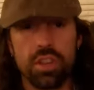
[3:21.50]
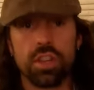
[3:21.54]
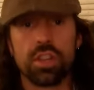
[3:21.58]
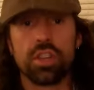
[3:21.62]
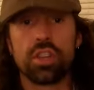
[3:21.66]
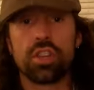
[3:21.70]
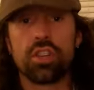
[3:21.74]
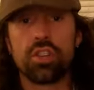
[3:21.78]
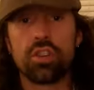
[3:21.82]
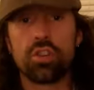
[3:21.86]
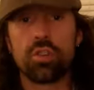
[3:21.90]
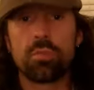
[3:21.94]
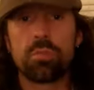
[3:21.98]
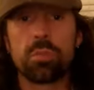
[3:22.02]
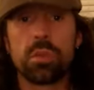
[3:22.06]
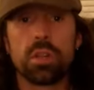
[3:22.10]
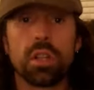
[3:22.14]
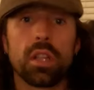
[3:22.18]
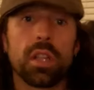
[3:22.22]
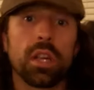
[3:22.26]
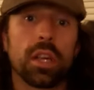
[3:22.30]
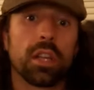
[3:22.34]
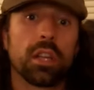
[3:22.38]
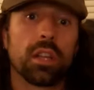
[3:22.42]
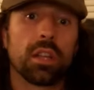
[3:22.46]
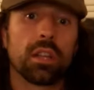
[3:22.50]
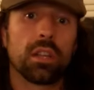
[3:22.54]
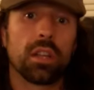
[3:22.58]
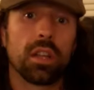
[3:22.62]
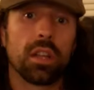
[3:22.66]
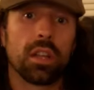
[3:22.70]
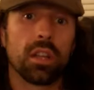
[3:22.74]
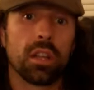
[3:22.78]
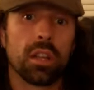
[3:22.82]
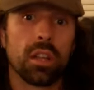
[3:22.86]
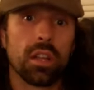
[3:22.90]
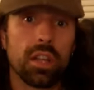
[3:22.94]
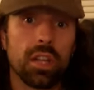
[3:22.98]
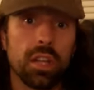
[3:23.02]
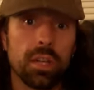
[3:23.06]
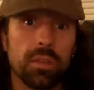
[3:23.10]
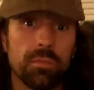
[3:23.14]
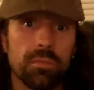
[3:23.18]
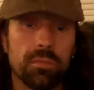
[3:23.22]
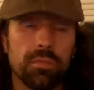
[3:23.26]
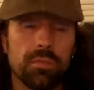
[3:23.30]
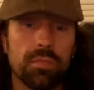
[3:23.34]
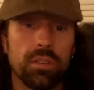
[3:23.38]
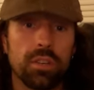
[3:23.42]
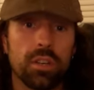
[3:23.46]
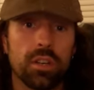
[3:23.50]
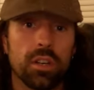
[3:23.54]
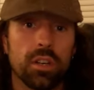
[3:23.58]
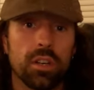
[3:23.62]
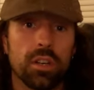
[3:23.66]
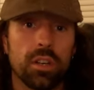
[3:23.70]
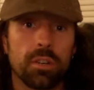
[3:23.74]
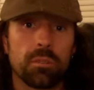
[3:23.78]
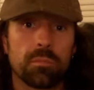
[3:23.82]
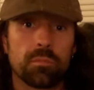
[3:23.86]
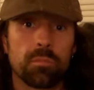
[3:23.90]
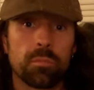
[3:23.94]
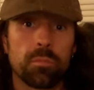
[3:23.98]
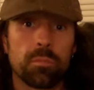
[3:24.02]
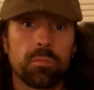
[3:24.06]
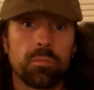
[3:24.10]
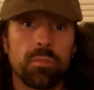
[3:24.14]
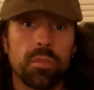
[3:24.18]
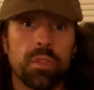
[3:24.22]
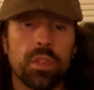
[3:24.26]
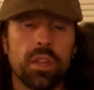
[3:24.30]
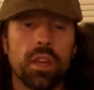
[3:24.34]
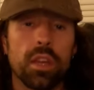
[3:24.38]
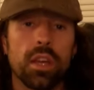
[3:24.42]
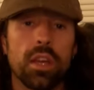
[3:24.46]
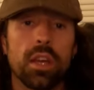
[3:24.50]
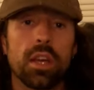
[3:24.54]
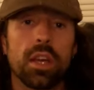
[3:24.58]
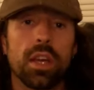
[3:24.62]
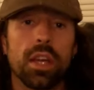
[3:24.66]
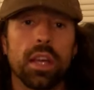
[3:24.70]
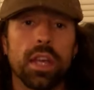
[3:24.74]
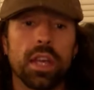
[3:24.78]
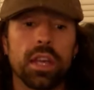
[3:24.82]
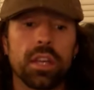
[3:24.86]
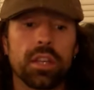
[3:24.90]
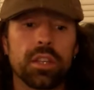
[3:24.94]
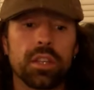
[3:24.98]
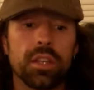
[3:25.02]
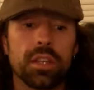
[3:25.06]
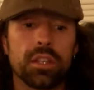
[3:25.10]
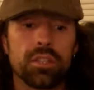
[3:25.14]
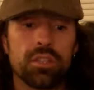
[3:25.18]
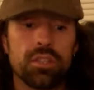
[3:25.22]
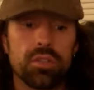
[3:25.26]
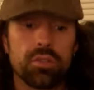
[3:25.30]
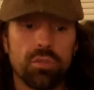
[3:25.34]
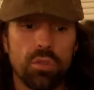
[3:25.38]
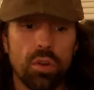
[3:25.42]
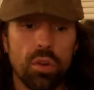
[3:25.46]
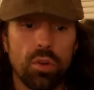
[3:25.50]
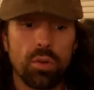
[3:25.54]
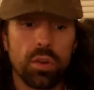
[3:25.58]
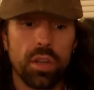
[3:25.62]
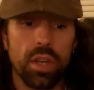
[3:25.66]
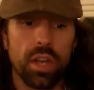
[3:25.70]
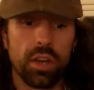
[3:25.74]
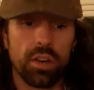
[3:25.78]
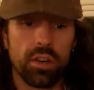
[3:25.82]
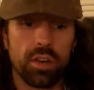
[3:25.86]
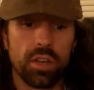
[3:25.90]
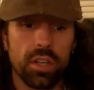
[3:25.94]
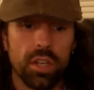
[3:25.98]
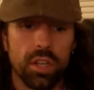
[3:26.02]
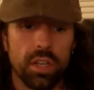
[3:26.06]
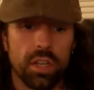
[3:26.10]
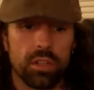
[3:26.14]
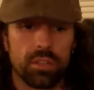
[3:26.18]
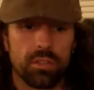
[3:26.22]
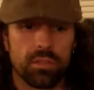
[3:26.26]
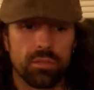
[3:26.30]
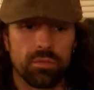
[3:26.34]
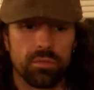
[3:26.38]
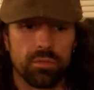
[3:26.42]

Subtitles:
the accumulated lymph in his throat area.